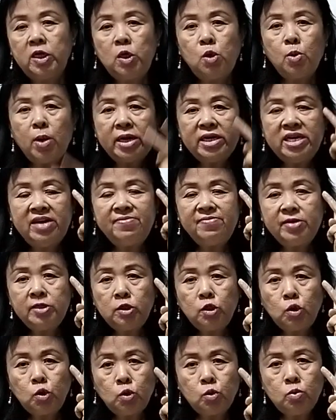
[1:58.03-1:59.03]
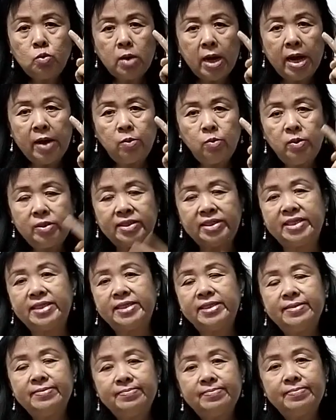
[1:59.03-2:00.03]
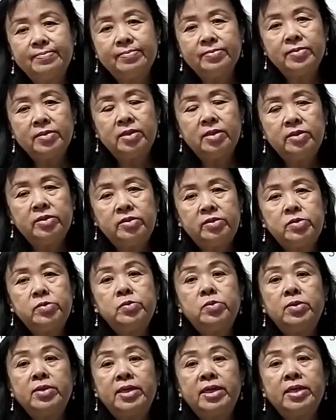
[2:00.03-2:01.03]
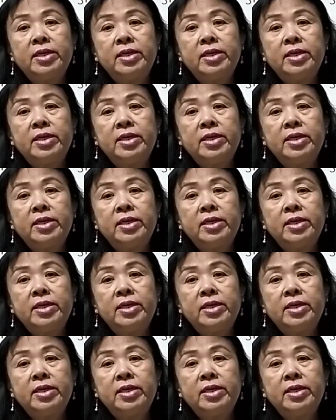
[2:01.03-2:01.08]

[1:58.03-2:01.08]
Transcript: You are given 2 hours to